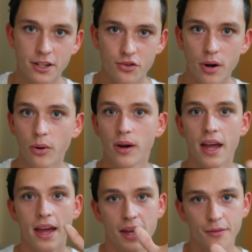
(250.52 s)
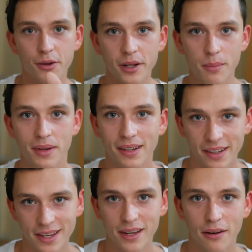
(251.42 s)
metro. If you're gonna be in
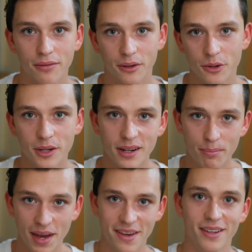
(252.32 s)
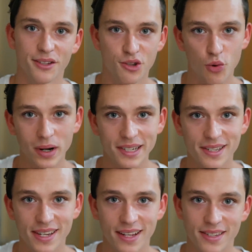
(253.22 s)
Kiev, you're gonna pay 20
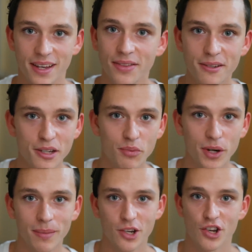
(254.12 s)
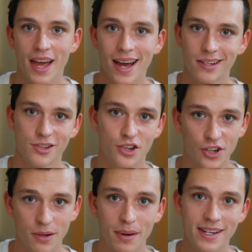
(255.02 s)
cents. And this is pretty much as cheap